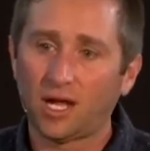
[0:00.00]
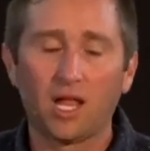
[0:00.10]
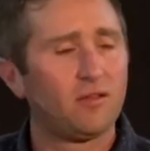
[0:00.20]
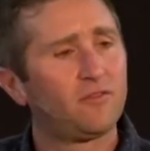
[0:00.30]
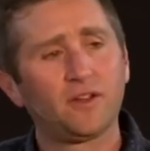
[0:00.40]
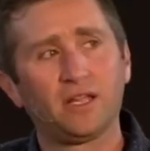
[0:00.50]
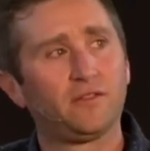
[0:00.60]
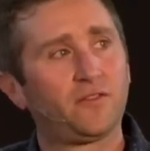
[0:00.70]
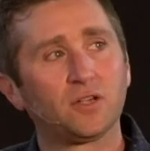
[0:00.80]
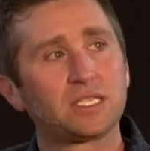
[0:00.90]
I'll never forget
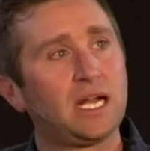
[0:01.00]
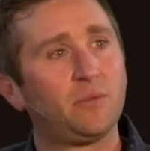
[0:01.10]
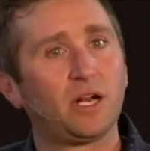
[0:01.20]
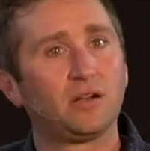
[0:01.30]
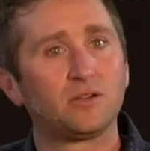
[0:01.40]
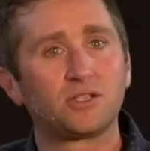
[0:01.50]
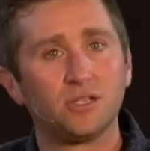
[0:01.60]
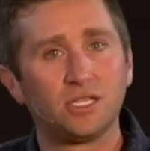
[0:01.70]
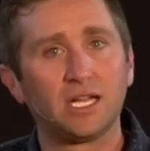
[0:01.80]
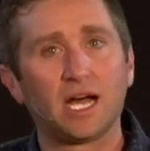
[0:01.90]
the first time that I
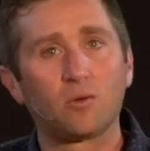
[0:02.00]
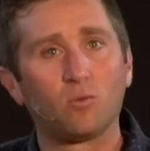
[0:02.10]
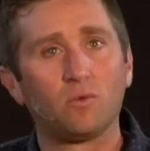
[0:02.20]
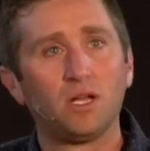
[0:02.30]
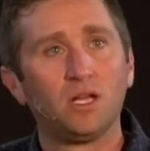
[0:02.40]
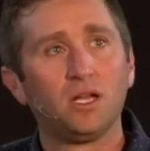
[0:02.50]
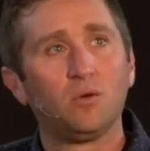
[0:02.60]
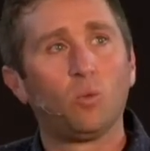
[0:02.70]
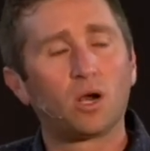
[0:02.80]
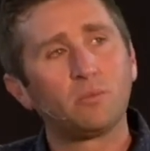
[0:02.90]
understood that God
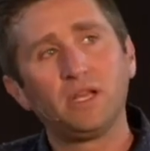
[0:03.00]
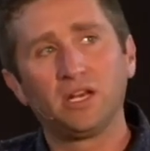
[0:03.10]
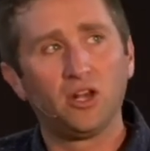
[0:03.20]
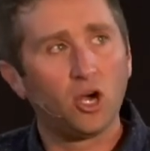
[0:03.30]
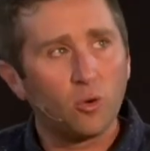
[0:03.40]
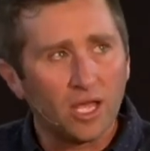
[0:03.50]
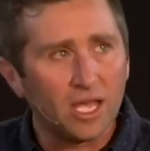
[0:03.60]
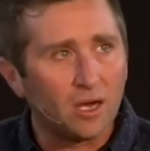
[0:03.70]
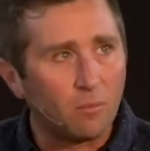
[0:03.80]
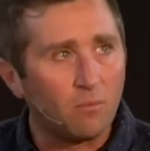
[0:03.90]
wanted me to know
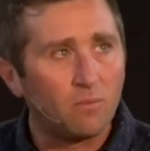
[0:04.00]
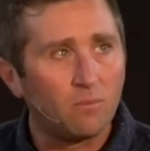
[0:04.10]
Him